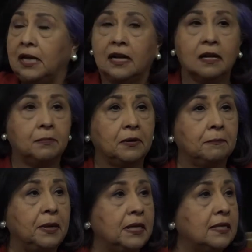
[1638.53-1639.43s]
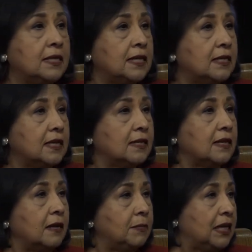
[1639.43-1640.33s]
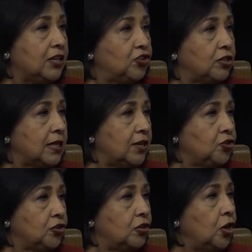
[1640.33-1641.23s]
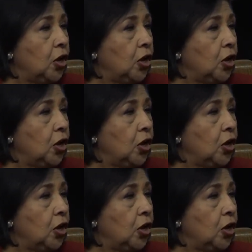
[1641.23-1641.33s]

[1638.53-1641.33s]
get a couple of pins, that he's going to sign my legislation,